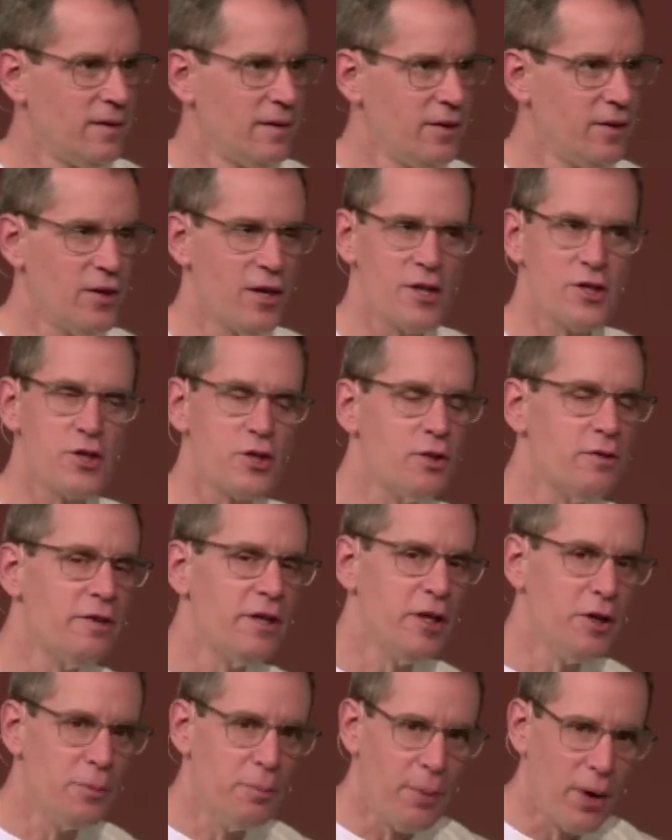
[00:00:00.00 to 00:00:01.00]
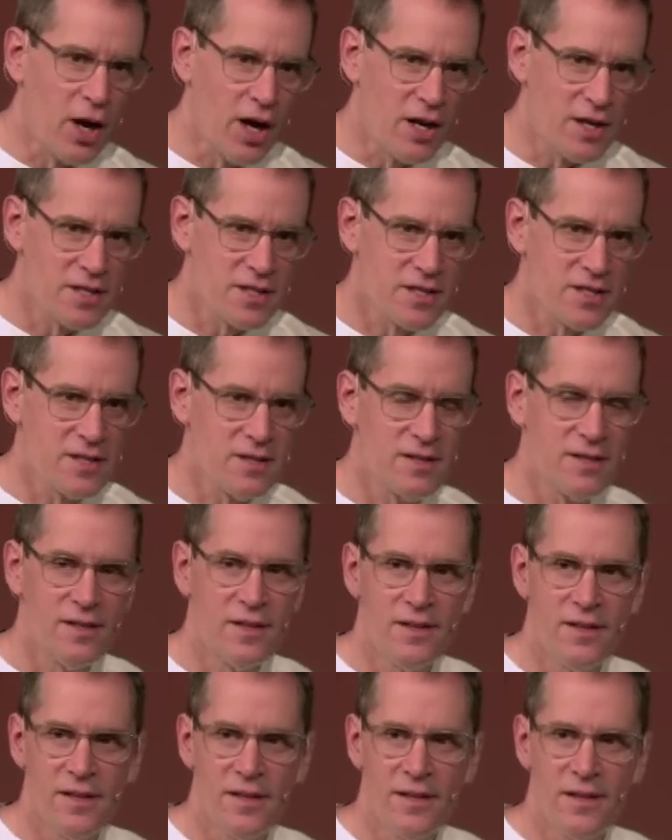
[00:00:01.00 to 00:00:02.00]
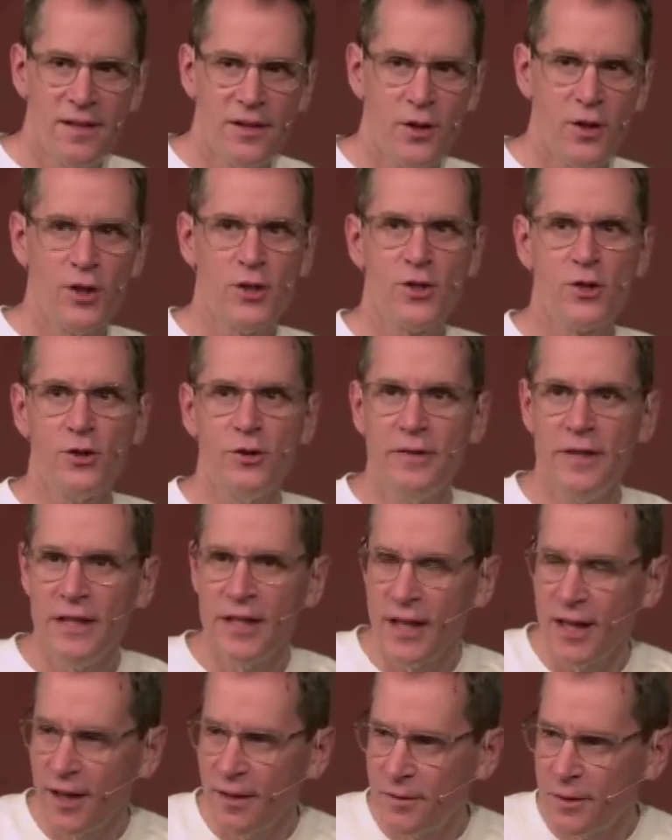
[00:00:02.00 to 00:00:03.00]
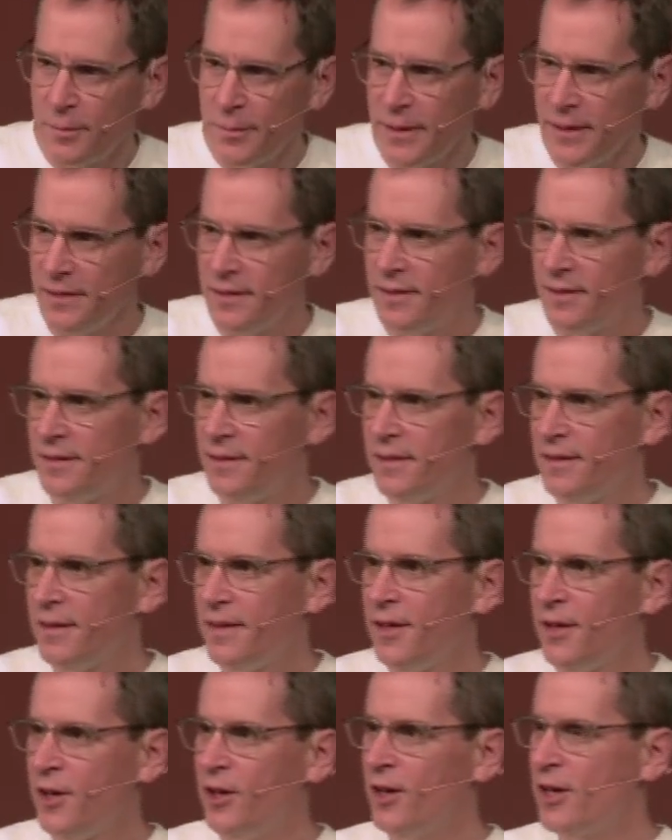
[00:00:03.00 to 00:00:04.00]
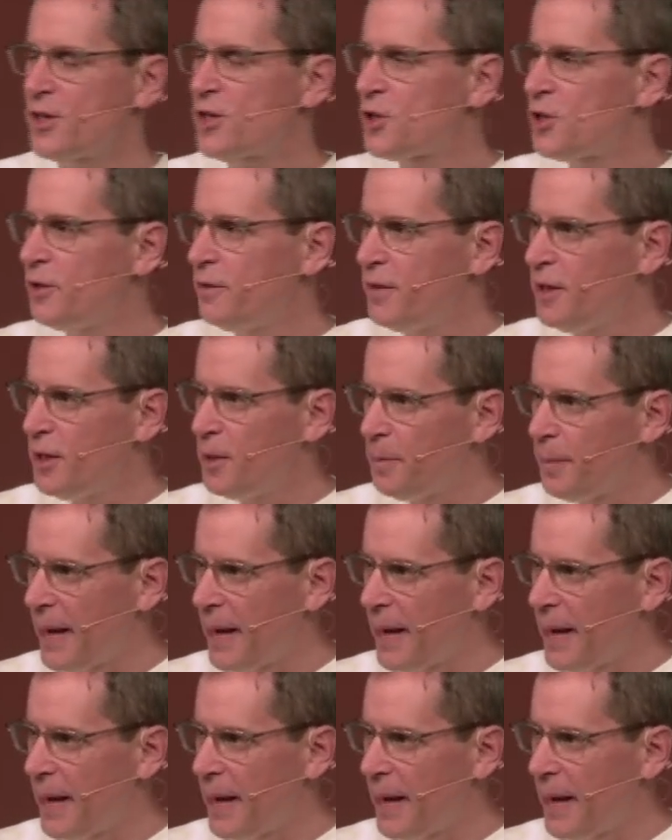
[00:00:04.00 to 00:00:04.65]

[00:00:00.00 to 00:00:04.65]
You're not serving your boss. You're not serving the government. You're not serving your